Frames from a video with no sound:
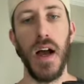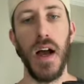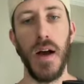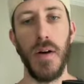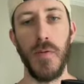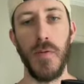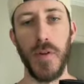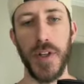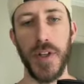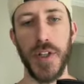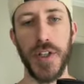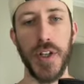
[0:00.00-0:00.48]

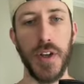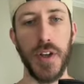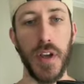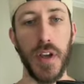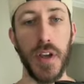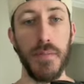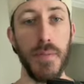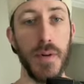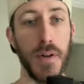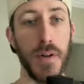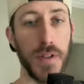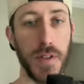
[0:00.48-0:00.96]
we should
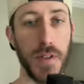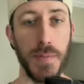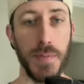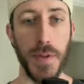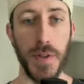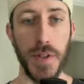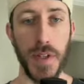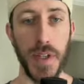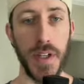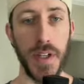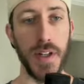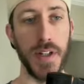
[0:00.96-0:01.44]
get
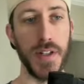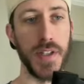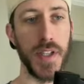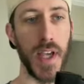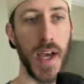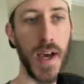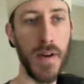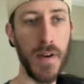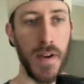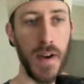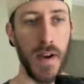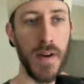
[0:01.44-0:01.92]
multiple years
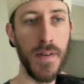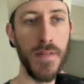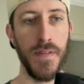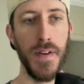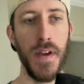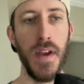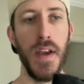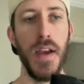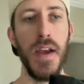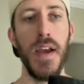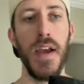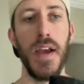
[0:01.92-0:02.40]
out of.
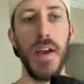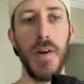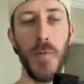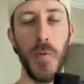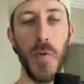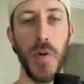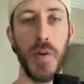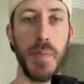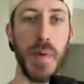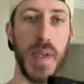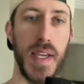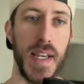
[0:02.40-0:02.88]
It
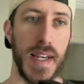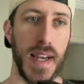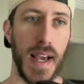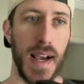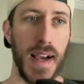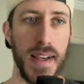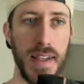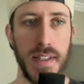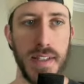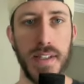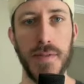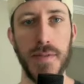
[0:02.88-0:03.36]
would be
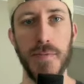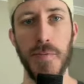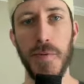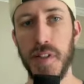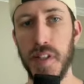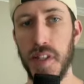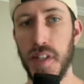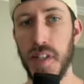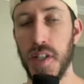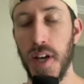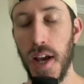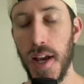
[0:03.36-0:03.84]
nice with
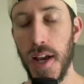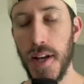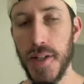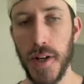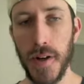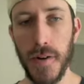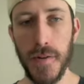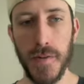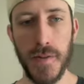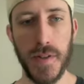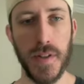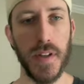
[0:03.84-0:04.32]
DJ
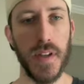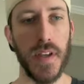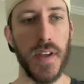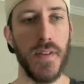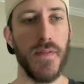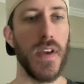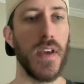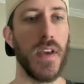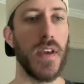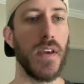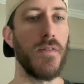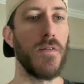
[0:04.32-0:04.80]
Jones
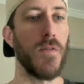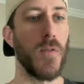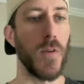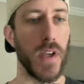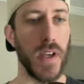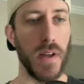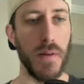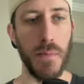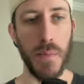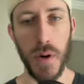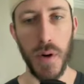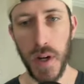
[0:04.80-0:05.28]
leaving if we
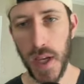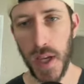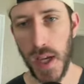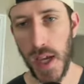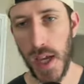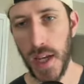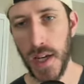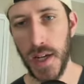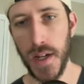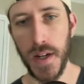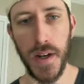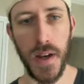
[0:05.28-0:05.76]
can bring
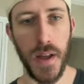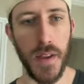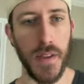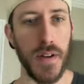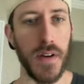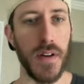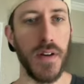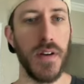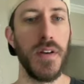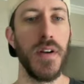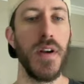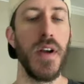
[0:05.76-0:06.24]
in
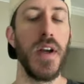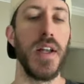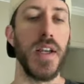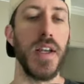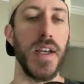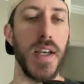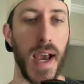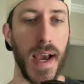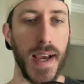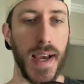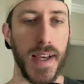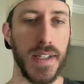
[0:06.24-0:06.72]
another
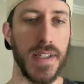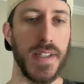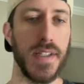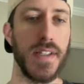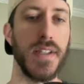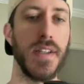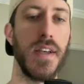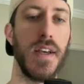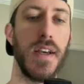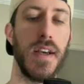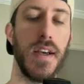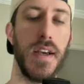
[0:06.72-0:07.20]
nice
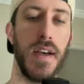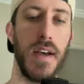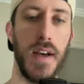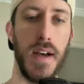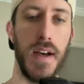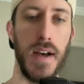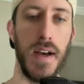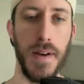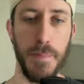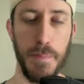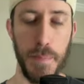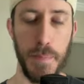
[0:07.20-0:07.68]

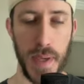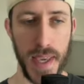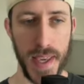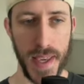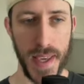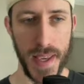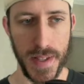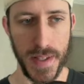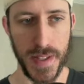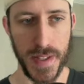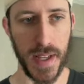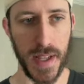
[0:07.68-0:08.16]

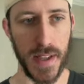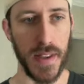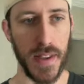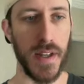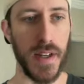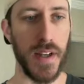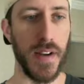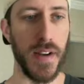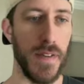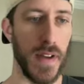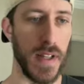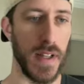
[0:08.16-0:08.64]
piece on the
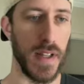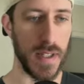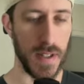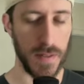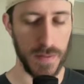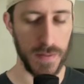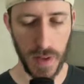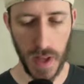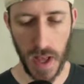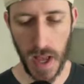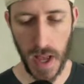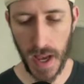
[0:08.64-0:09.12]
defensive
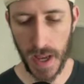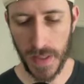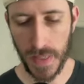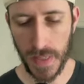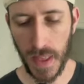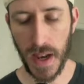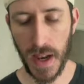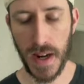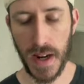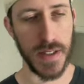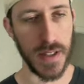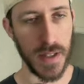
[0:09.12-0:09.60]
line
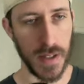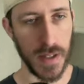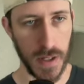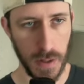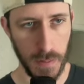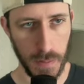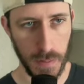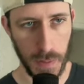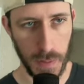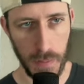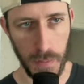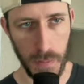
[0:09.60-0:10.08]
that is a little
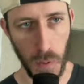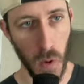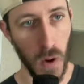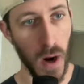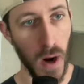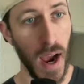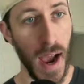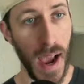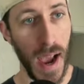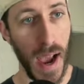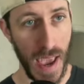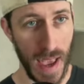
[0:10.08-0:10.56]
bit more
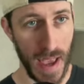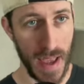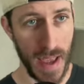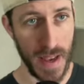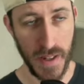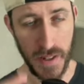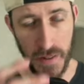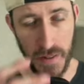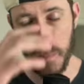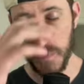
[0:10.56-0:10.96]
high end.